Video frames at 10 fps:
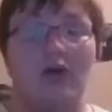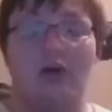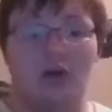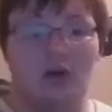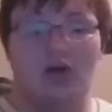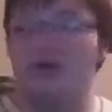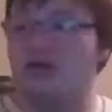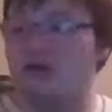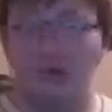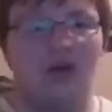going to go to
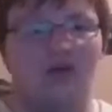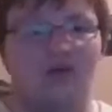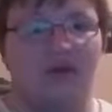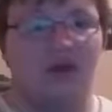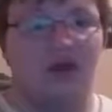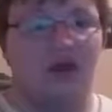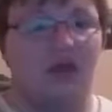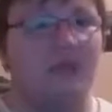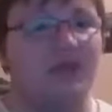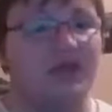your boyfriend and
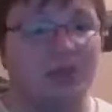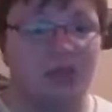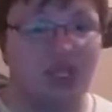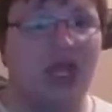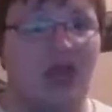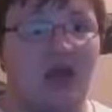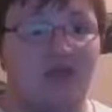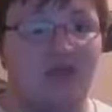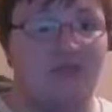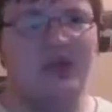I'm beat the shit out
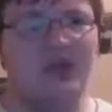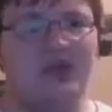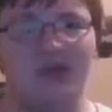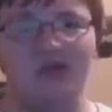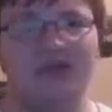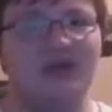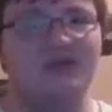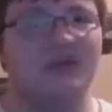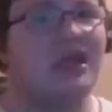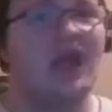of him. He looks at
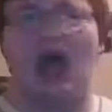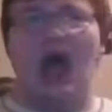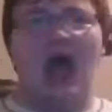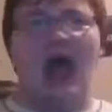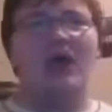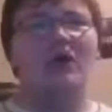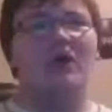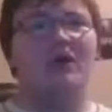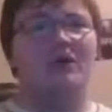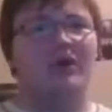him and is like, I don't
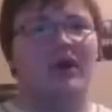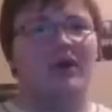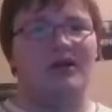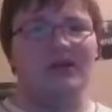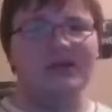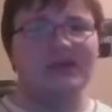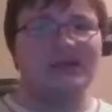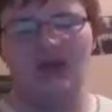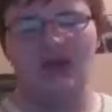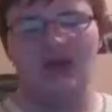want no part of
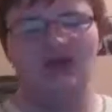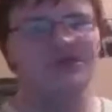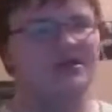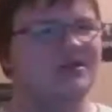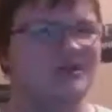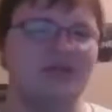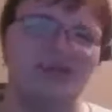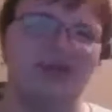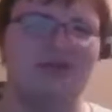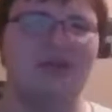this. And then she
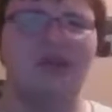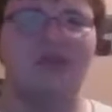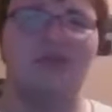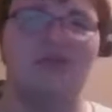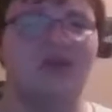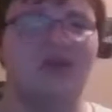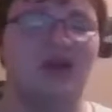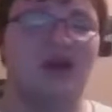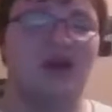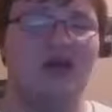expect him
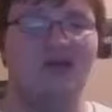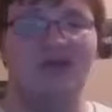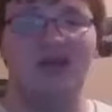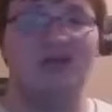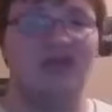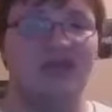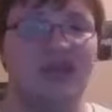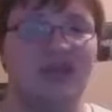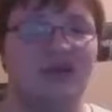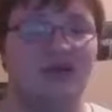to
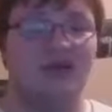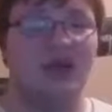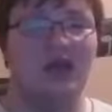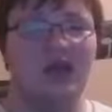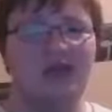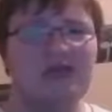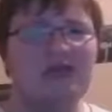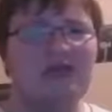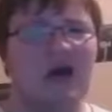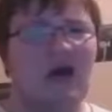protect her. You
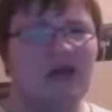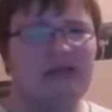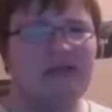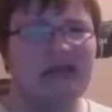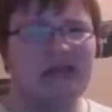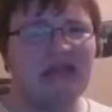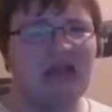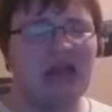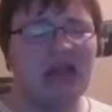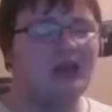going to talk to me like
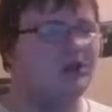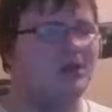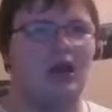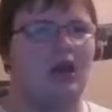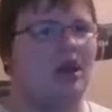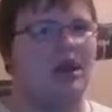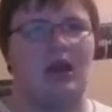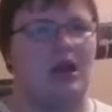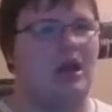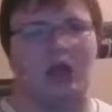
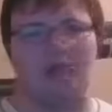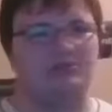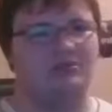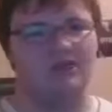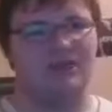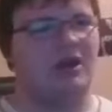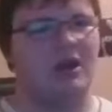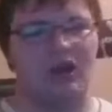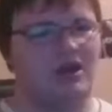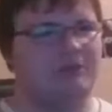that? Sorry,
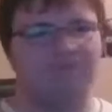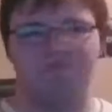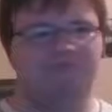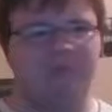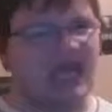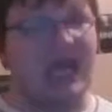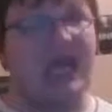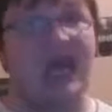honey. It